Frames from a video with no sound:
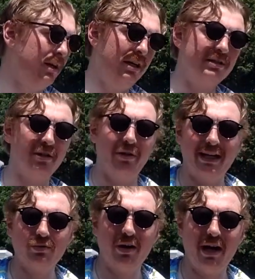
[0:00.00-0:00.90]
So
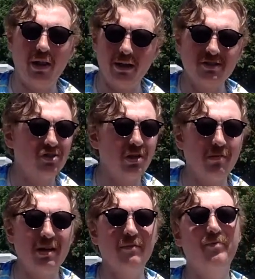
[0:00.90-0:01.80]
that's why I like
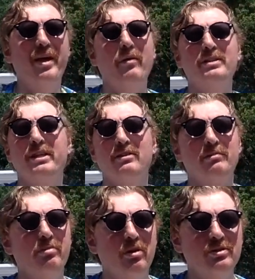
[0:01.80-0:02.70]
streaming. I wish I was a
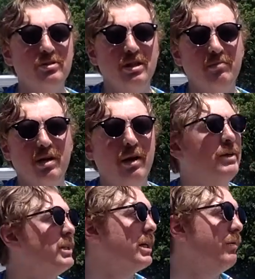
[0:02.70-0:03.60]
pro streamer. I
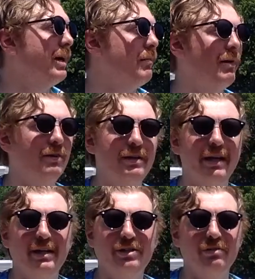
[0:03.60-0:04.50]
wish wake up every
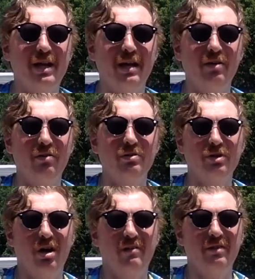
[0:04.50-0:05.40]
day, shoot 9 holes,
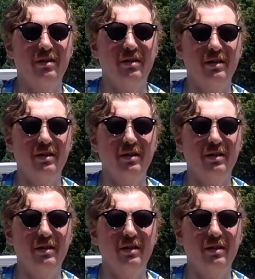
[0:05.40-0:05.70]
golf, go